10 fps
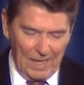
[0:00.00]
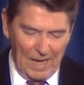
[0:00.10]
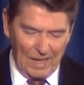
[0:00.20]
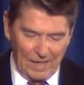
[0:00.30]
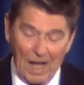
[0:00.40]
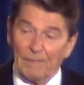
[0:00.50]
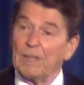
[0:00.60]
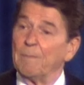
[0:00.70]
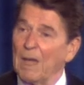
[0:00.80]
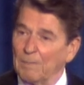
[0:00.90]
And on
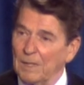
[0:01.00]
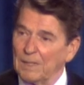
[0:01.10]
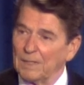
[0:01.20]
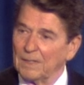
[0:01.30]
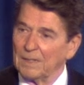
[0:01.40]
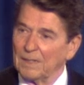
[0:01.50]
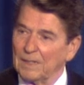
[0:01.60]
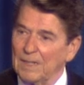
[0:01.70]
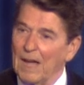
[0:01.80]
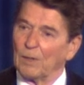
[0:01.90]
the amendment,
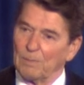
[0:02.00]
now